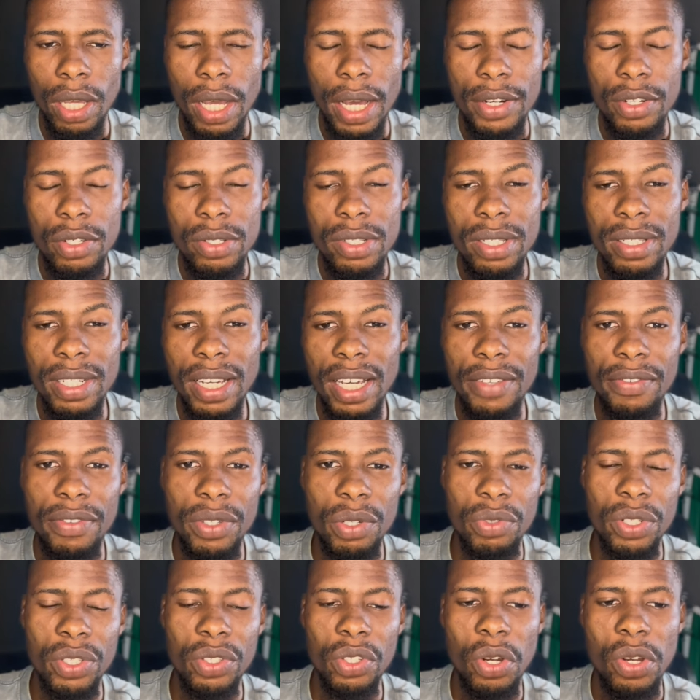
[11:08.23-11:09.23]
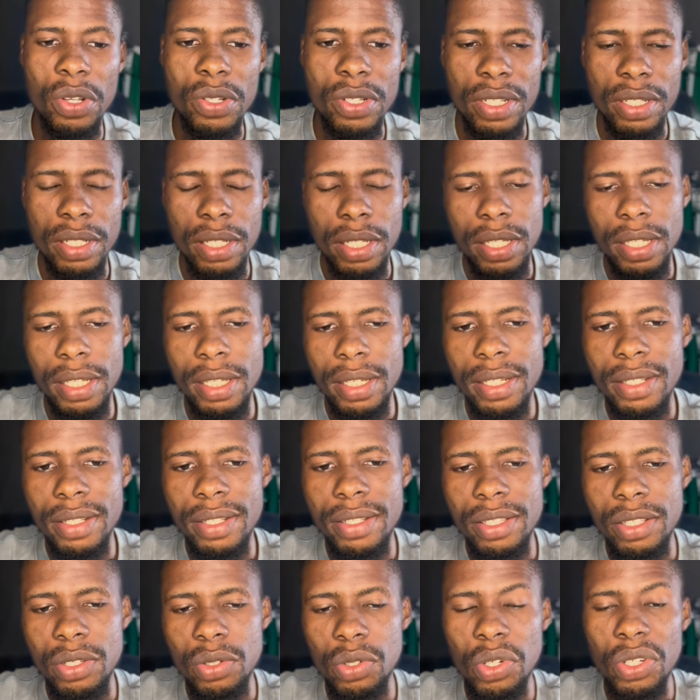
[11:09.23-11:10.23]
And do you think that if he returns, he
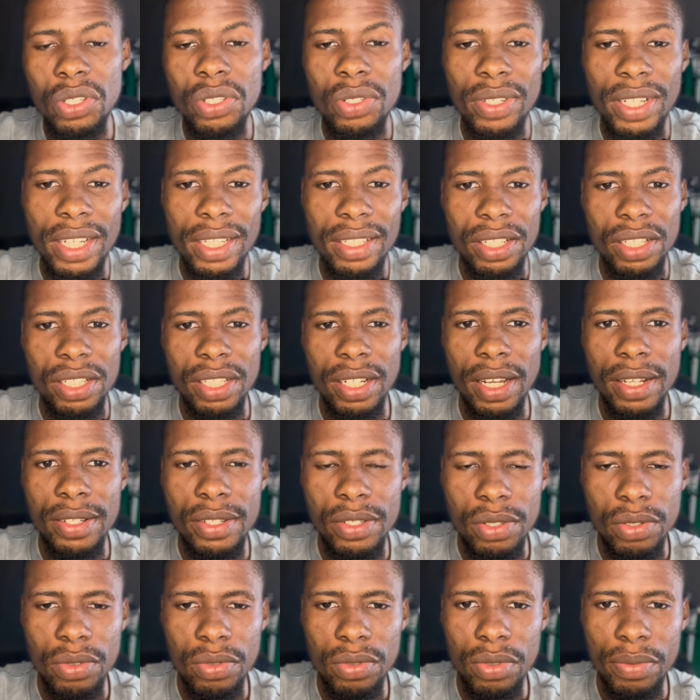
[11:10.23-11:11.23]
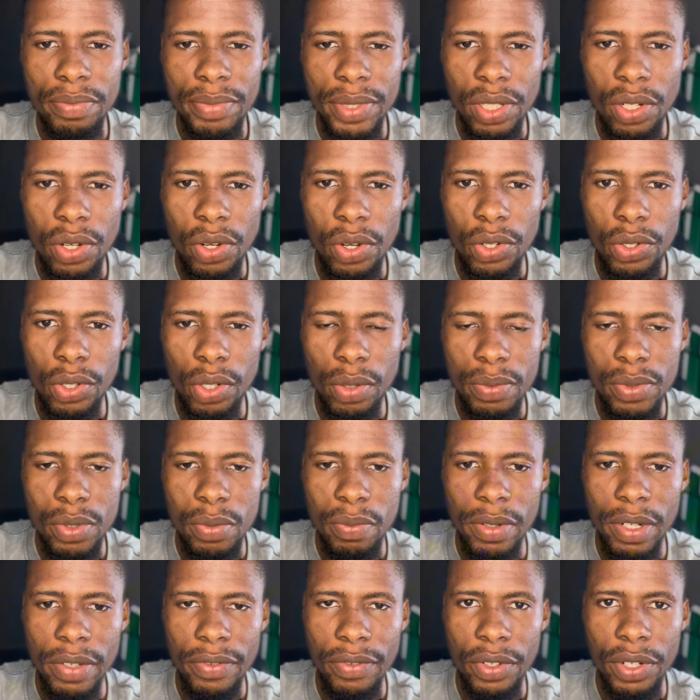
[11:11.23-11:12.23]
is still going to get a chance to be called up
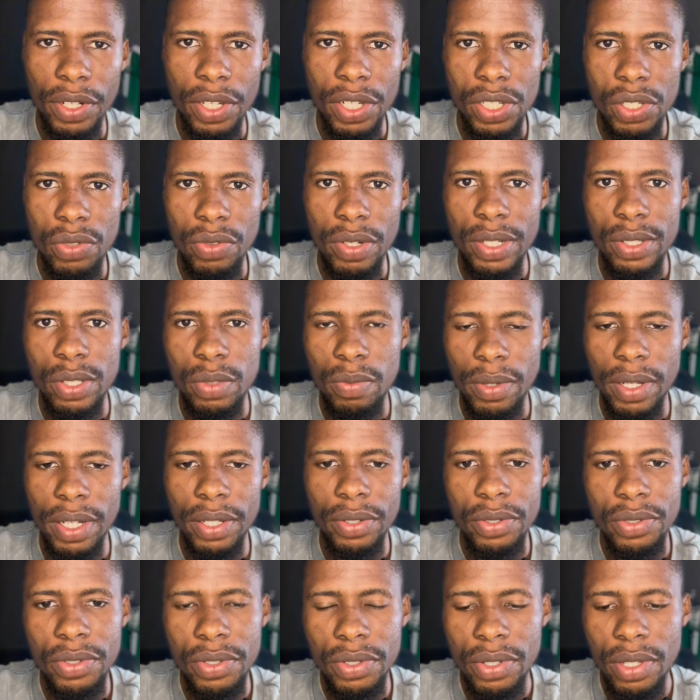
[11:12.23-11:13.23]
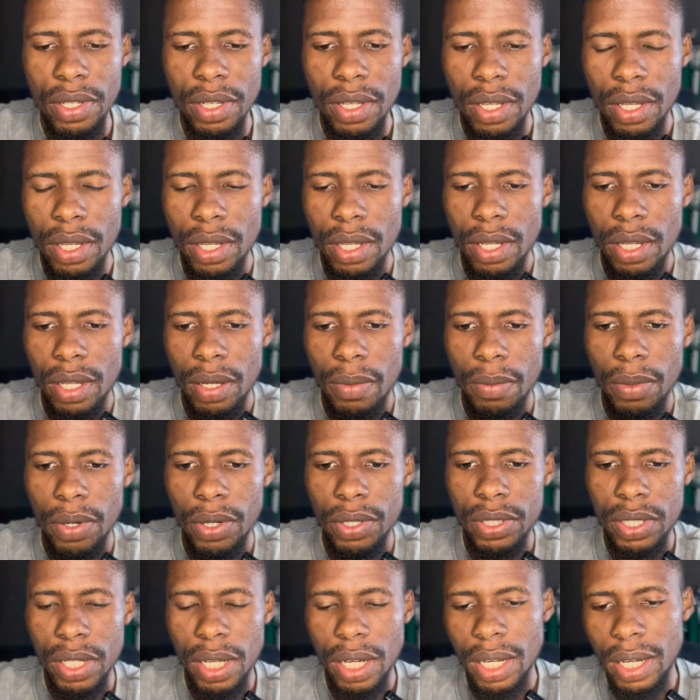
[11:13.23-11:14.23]
to play for Nigerian Super Eagles?
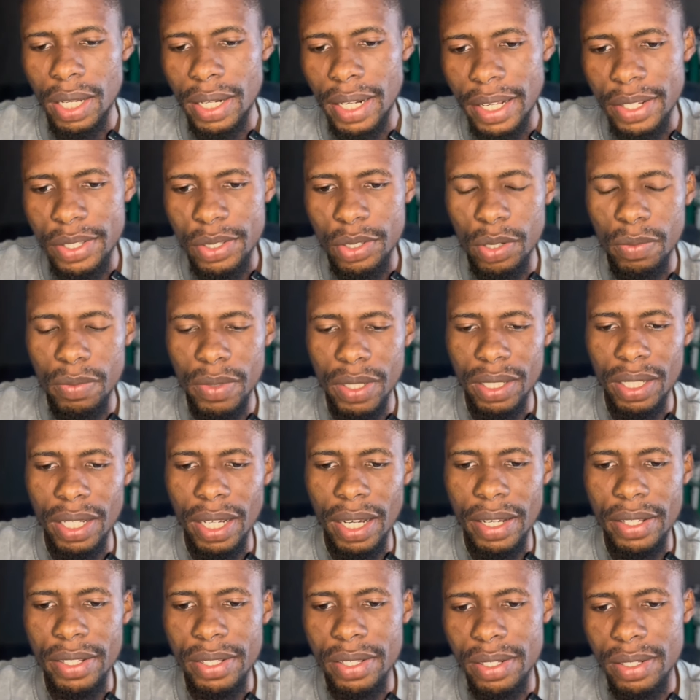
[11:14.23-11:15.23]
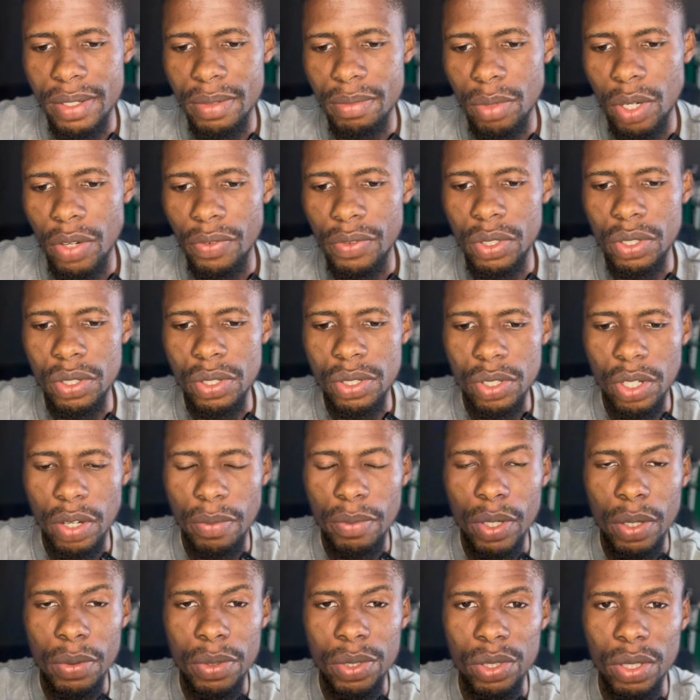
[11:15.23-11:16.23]
But that's the update, guys. More videos
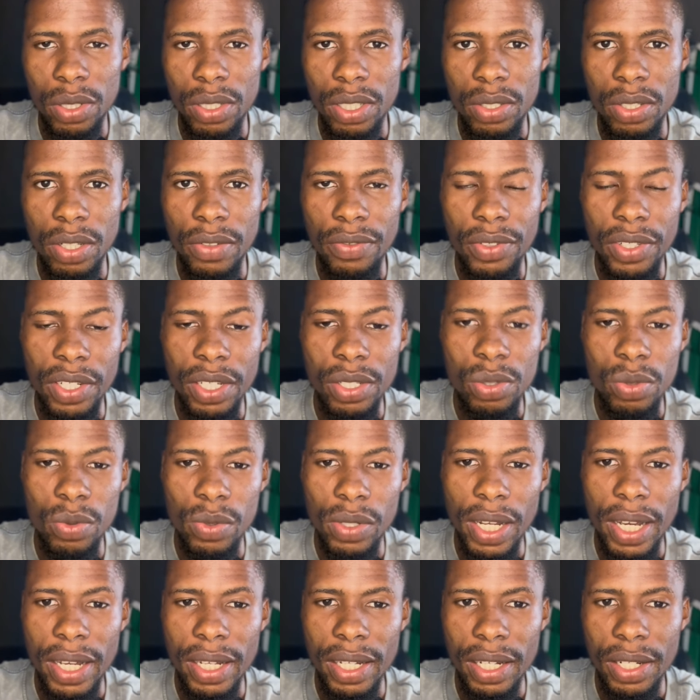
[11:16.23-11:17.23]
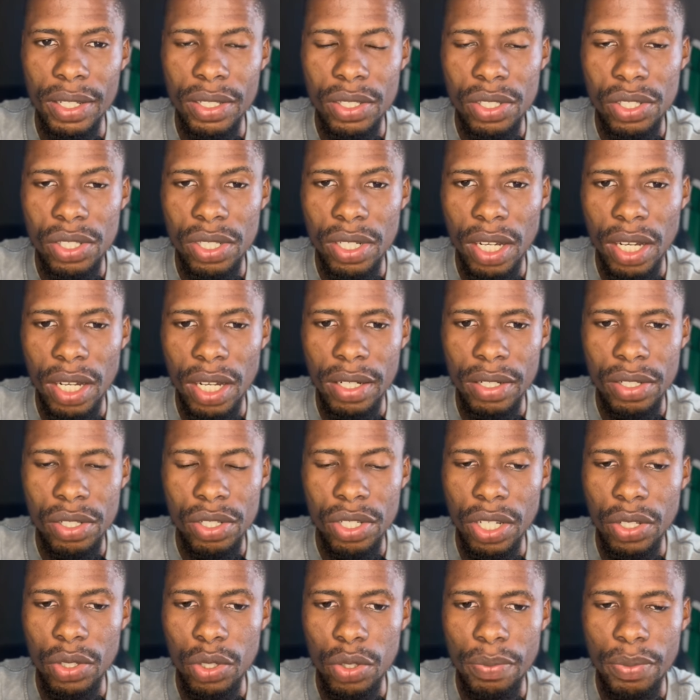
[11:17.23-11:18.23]
coming up shortly. Don't forget to like and
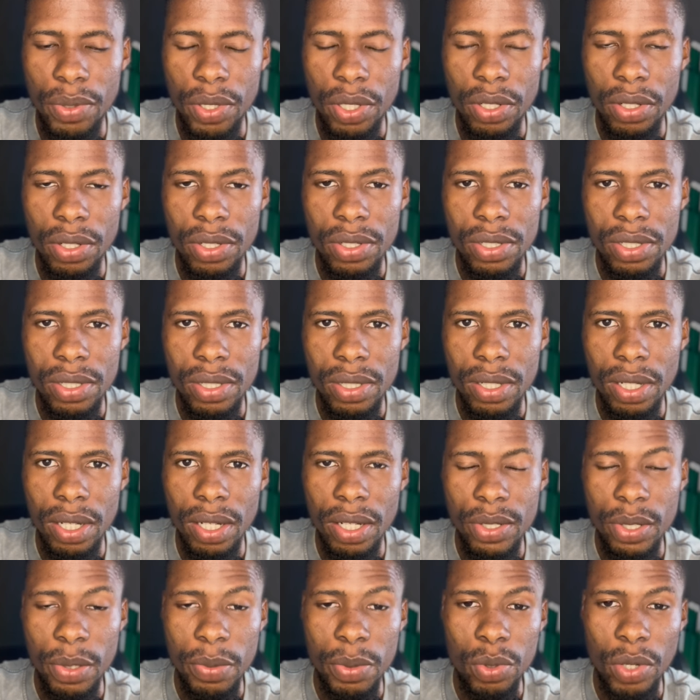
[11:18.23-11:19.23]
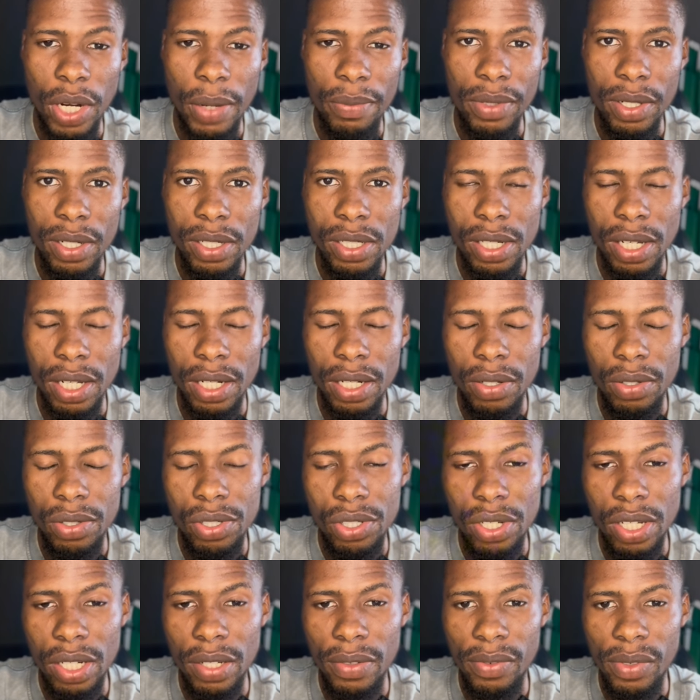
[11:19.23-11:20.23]
share your opinions. Subscribe to the channel,
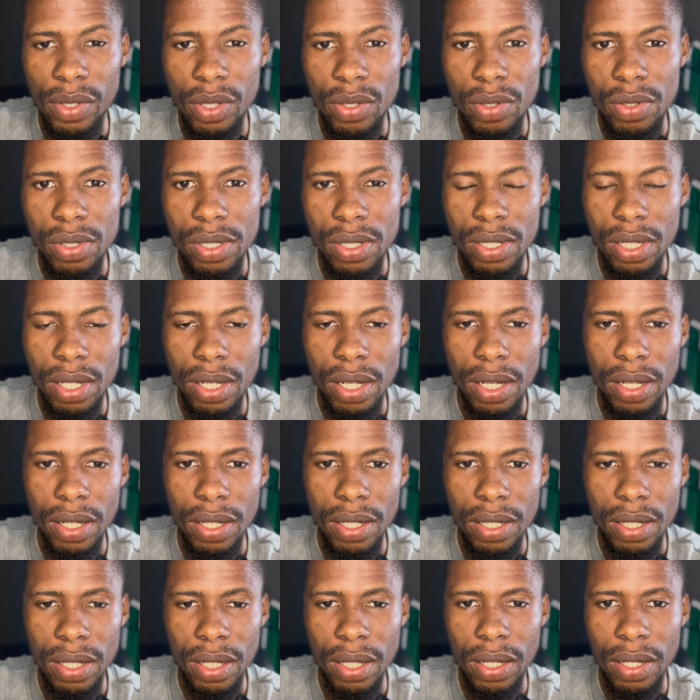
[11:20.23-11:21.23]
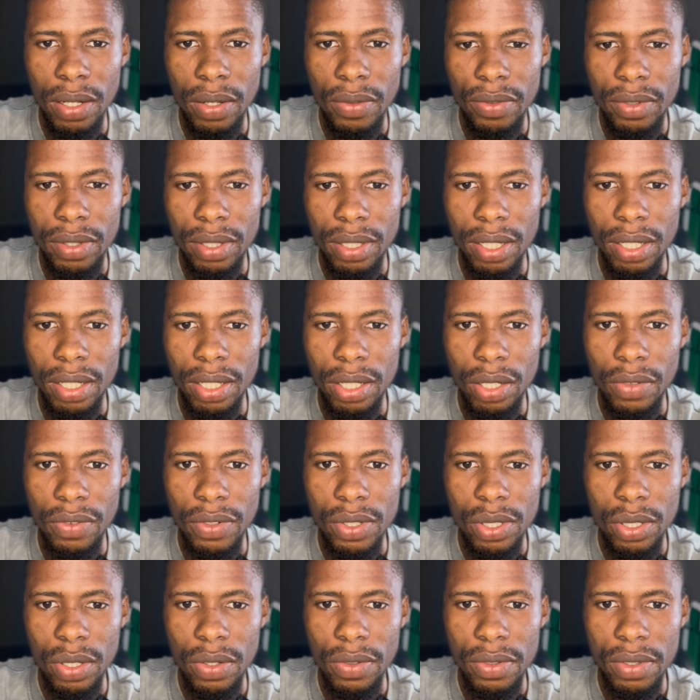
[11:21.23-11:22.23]
share the videos, and take care of
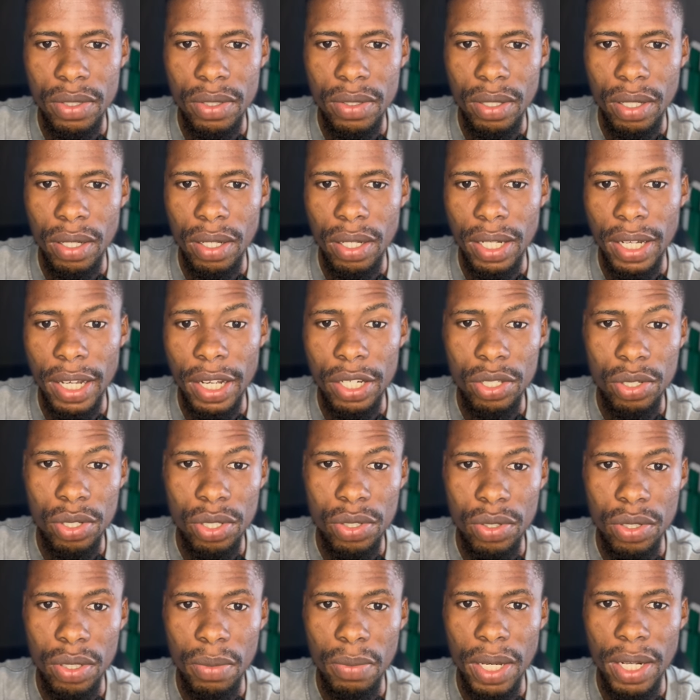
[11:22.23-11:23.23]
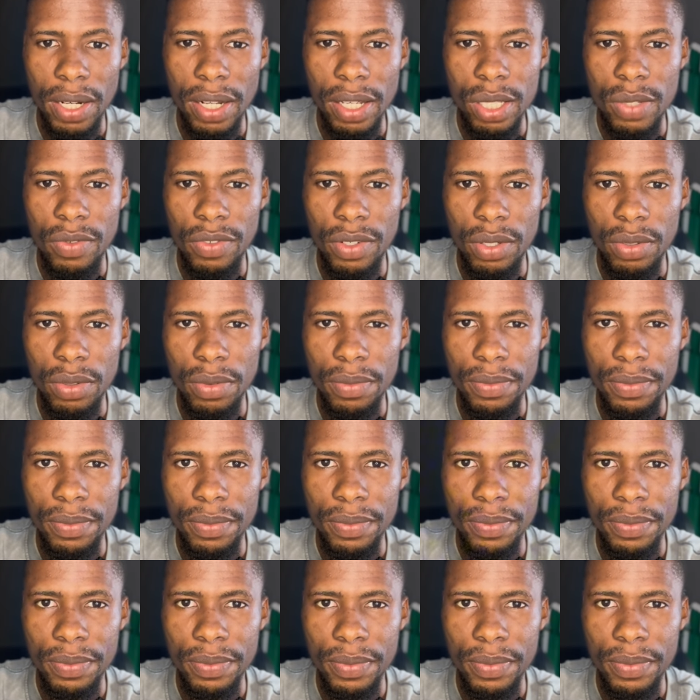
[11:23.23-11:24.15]
yourselves. Catch you soon in my next video.